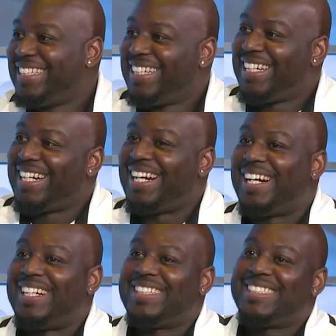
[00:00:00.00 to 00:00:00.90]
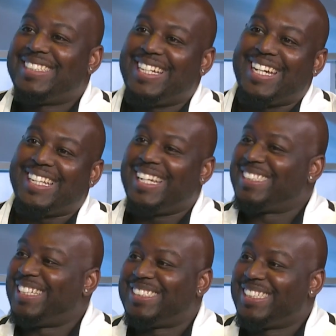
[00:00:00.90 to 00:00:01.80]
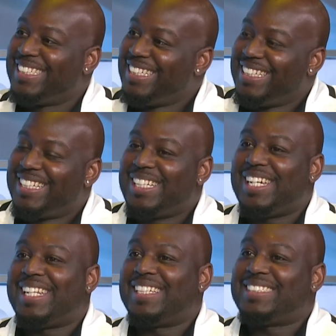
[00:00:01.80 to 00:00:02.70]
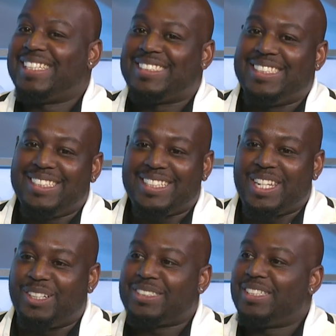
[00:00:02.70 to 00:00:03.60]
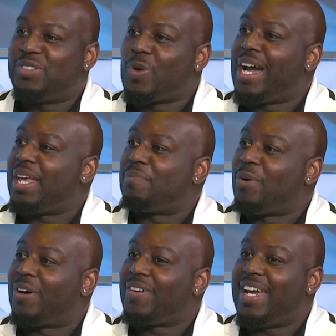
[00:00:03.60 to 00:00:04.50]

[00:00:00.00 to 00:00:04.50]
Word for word: Yes. Look at that uh, shout out. Yeah, that's, shout out. Yeah, that's, that's Kelson Ryan Parker,